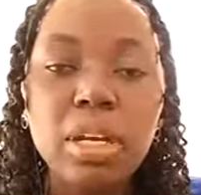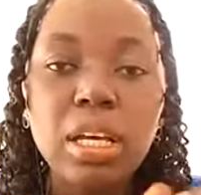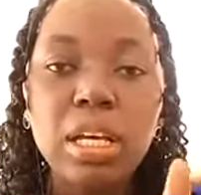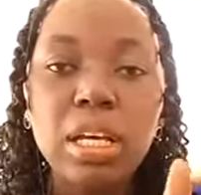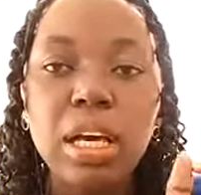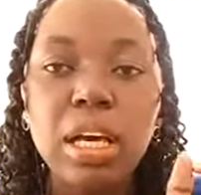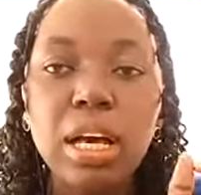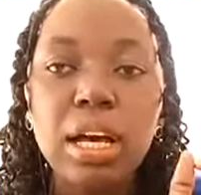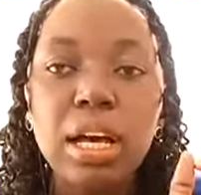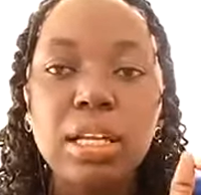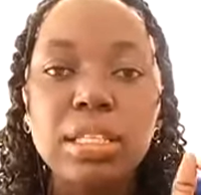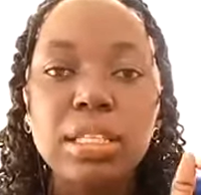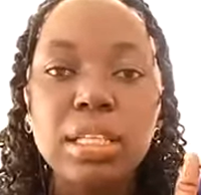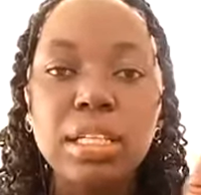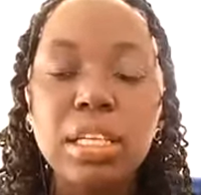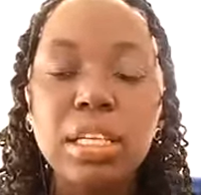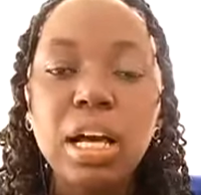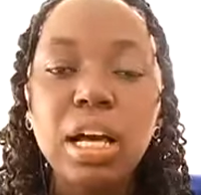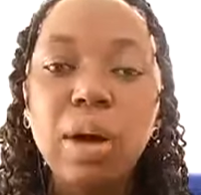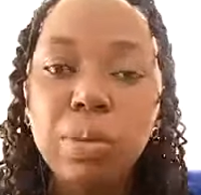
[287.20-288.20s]
and then
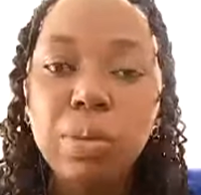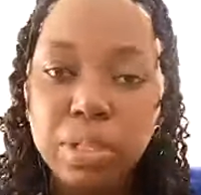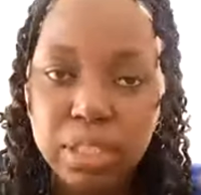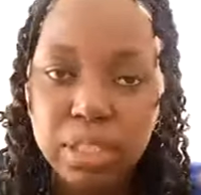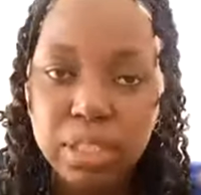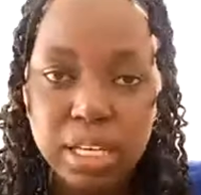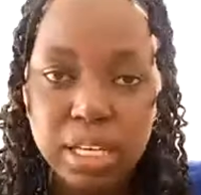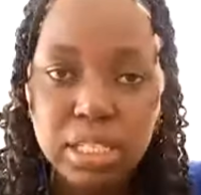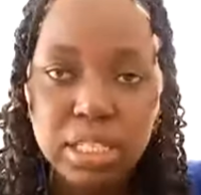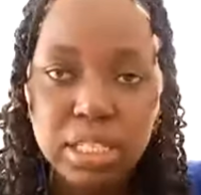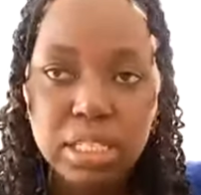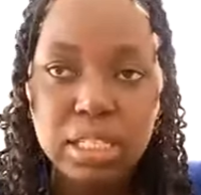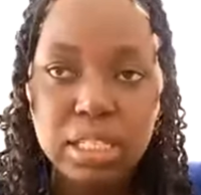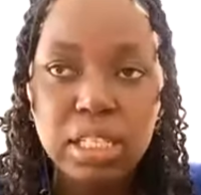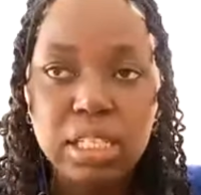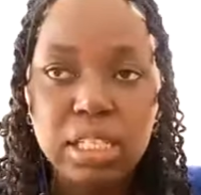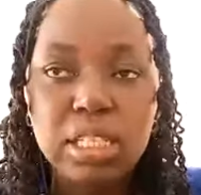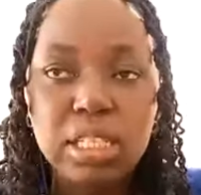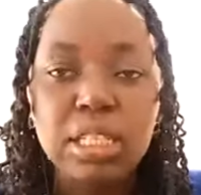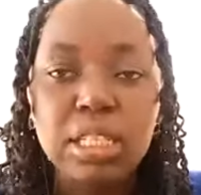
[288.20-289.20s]
I will edit
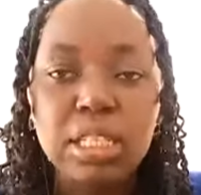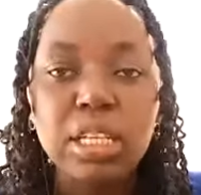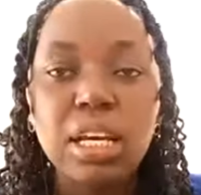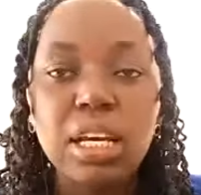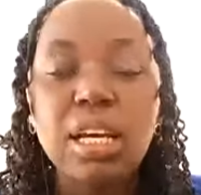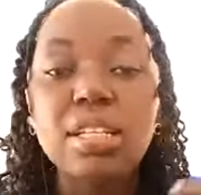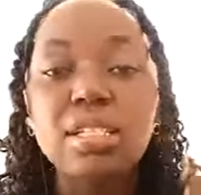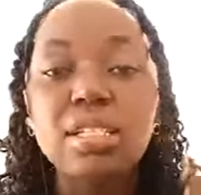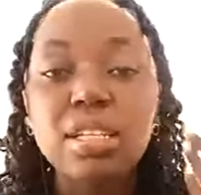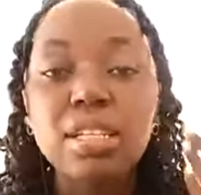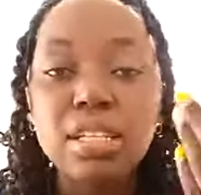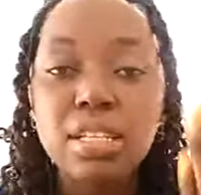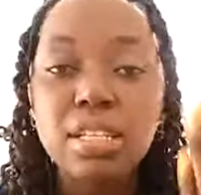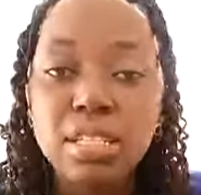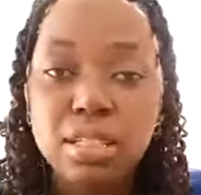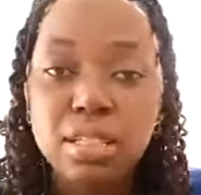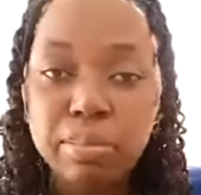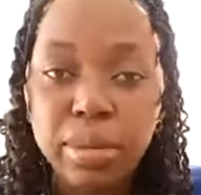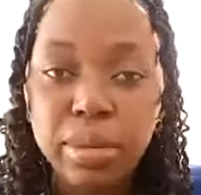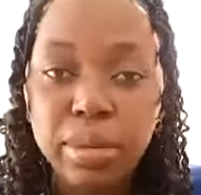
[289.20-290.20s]
it and send it
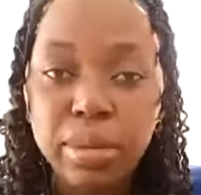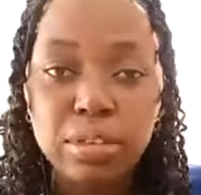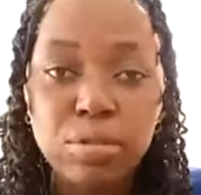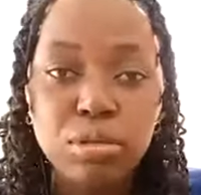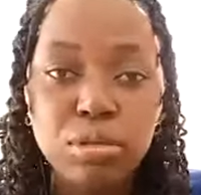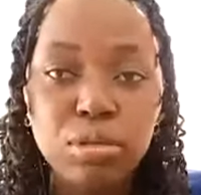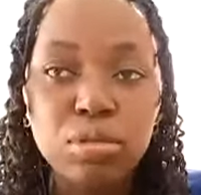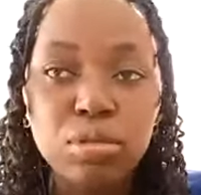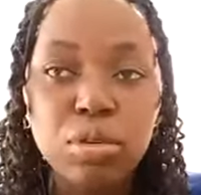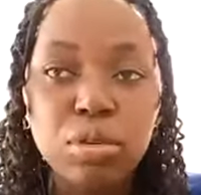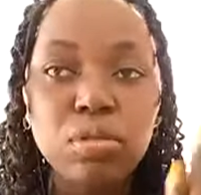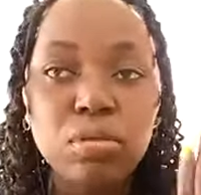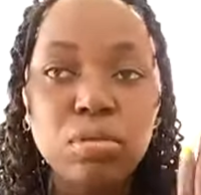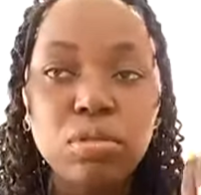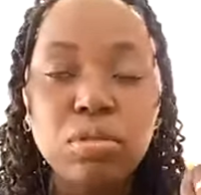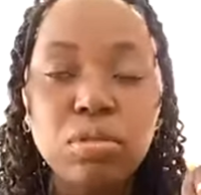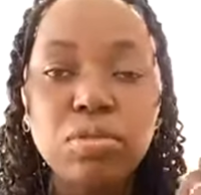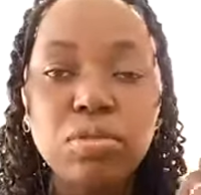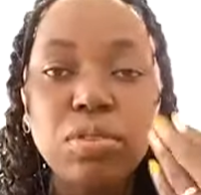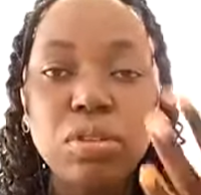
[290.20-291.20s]
back to you
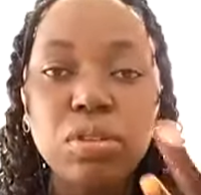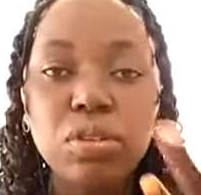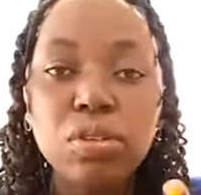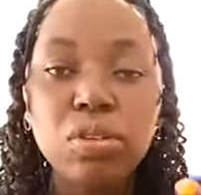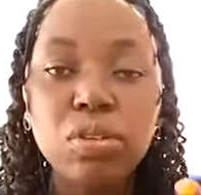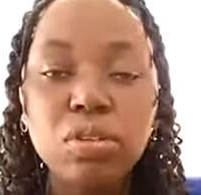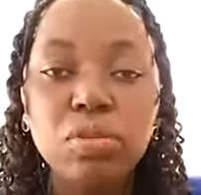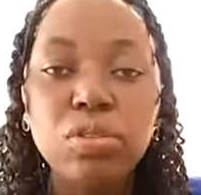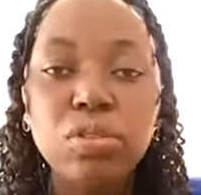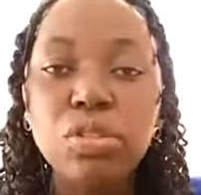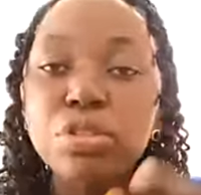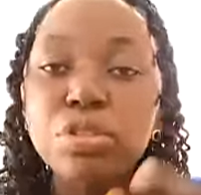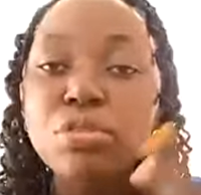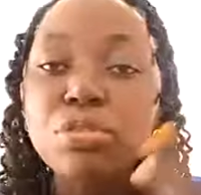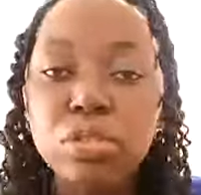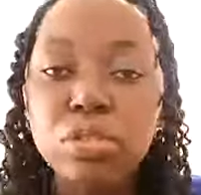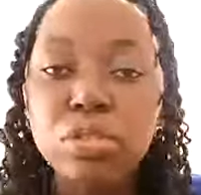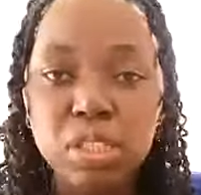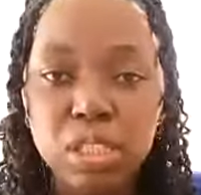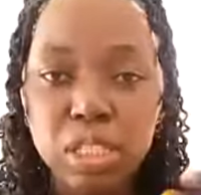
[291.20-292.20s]
for you to
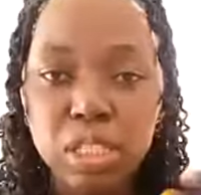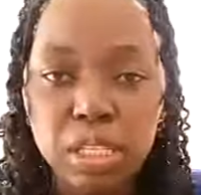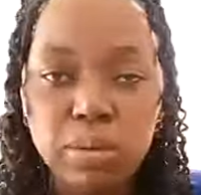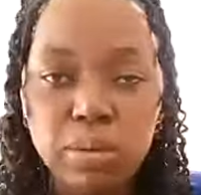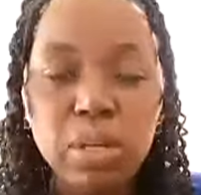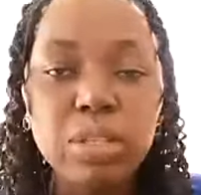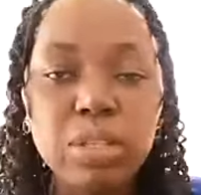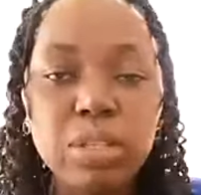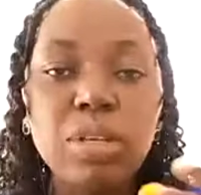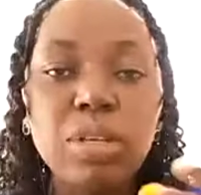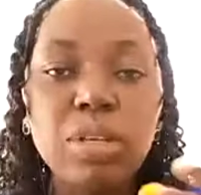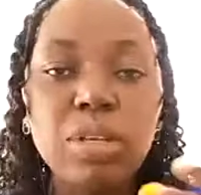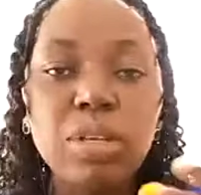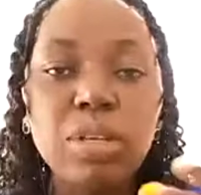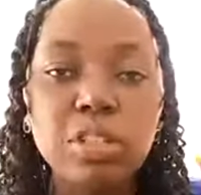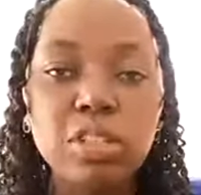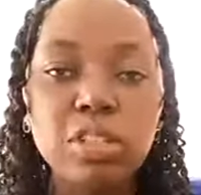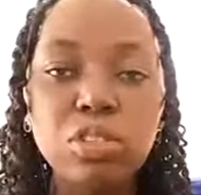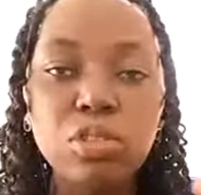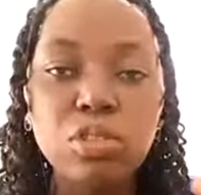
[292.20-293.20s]
see what we are
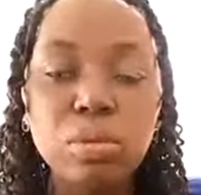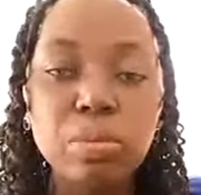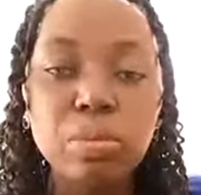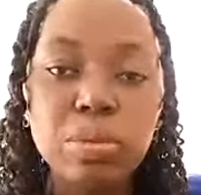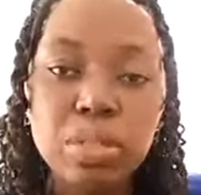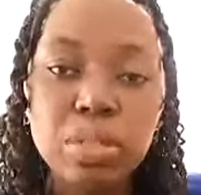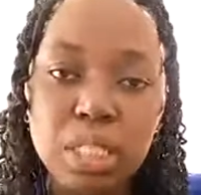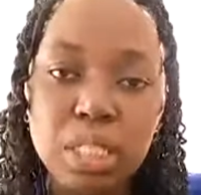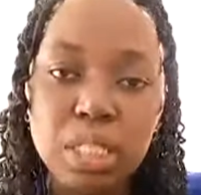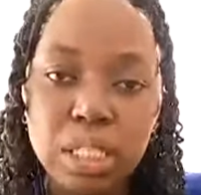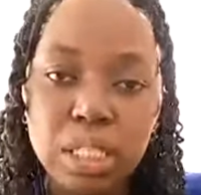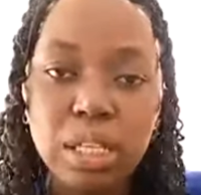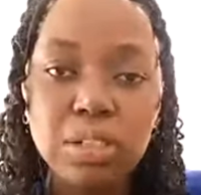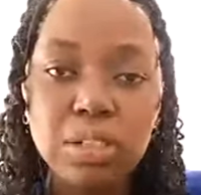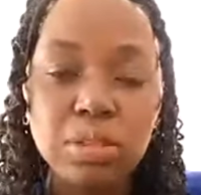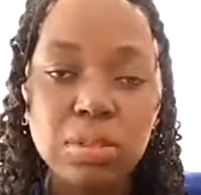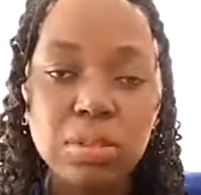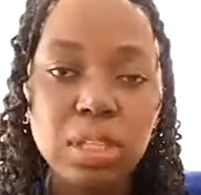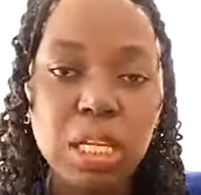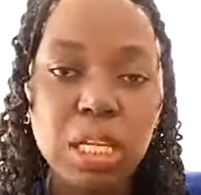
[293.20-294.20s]
going to present
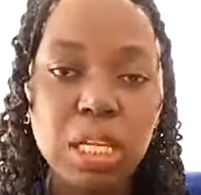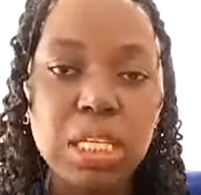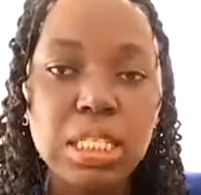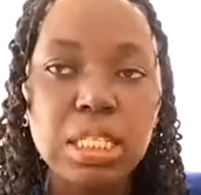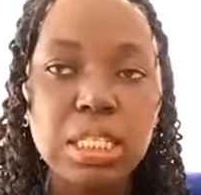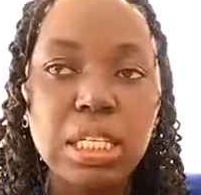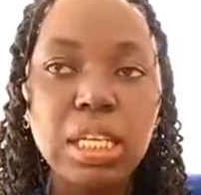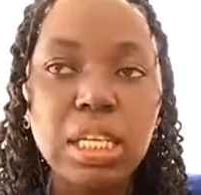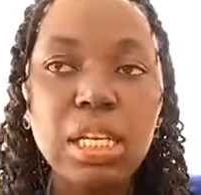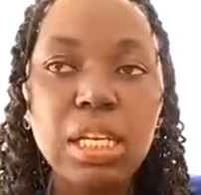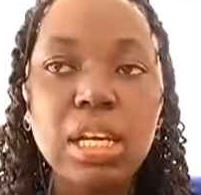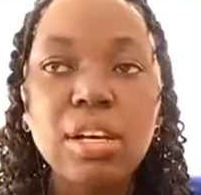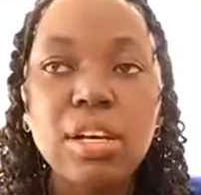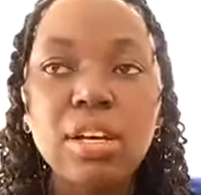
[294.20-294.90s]
on that day.